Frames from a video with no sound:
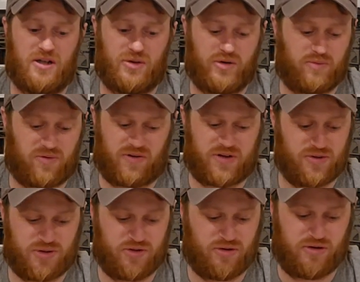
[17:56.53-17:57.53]
or a
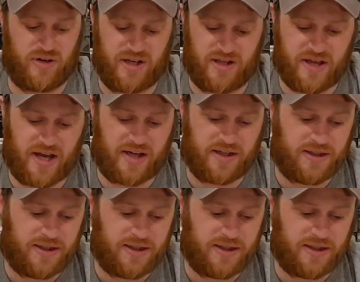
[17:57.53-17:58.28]
professional shooter or any of that,